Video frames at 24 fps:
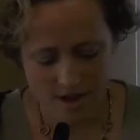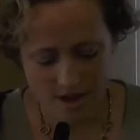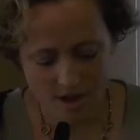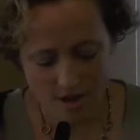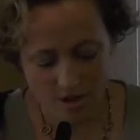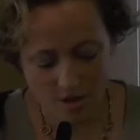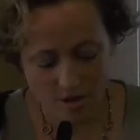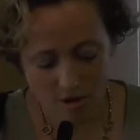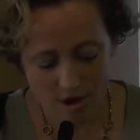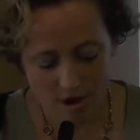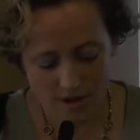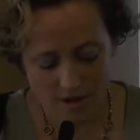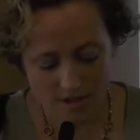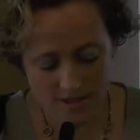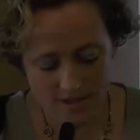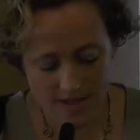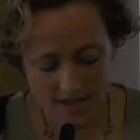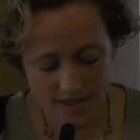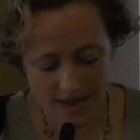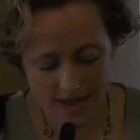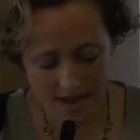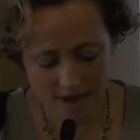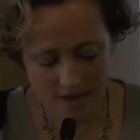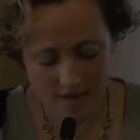Across
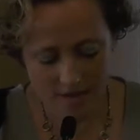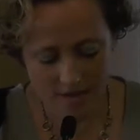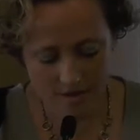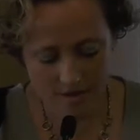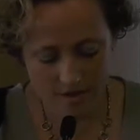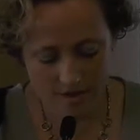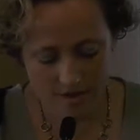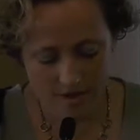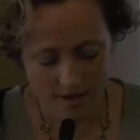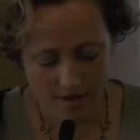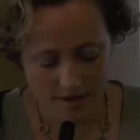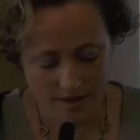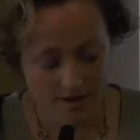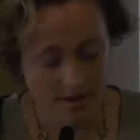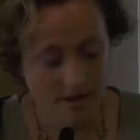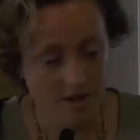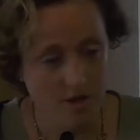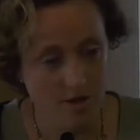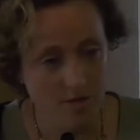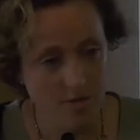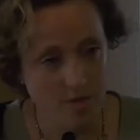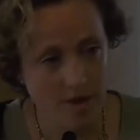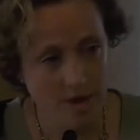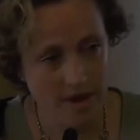town, the
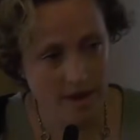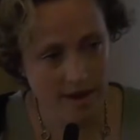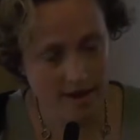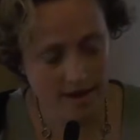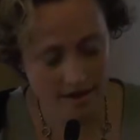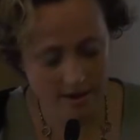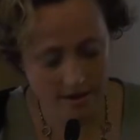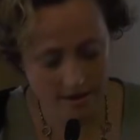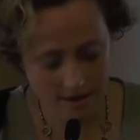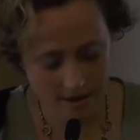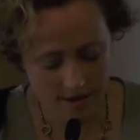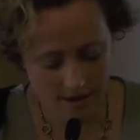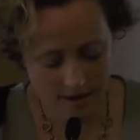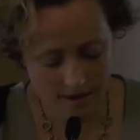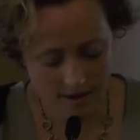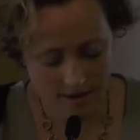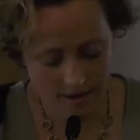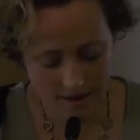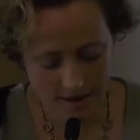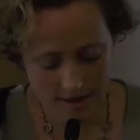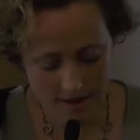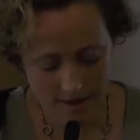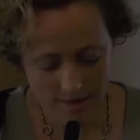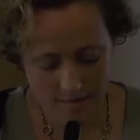new pair
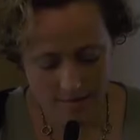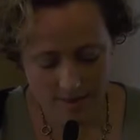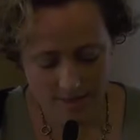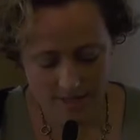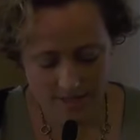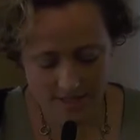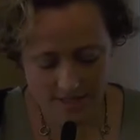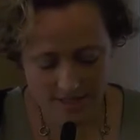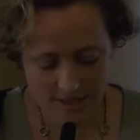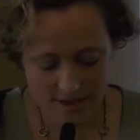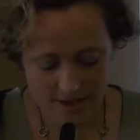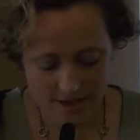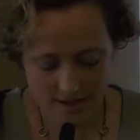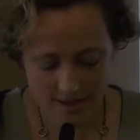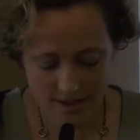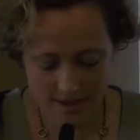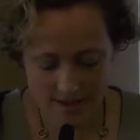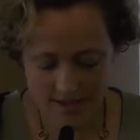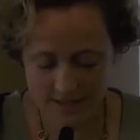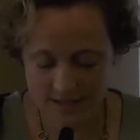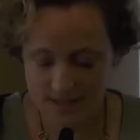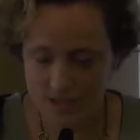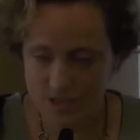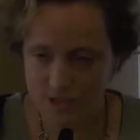climb the
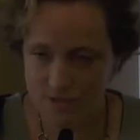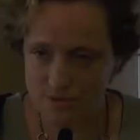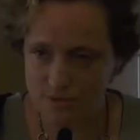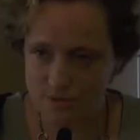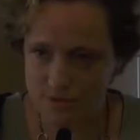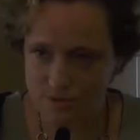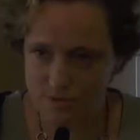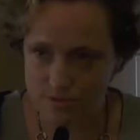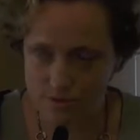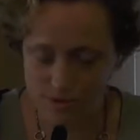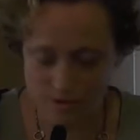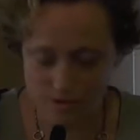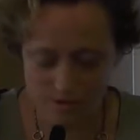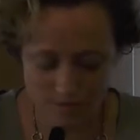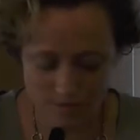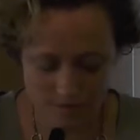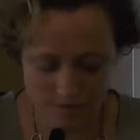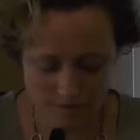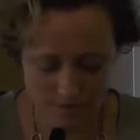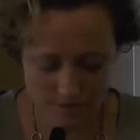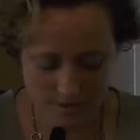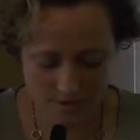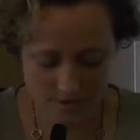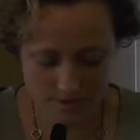staircase to his
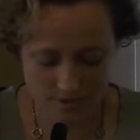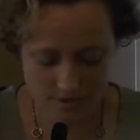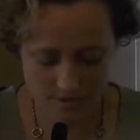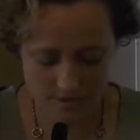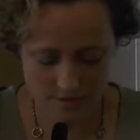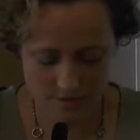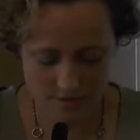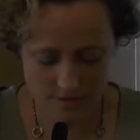rooms,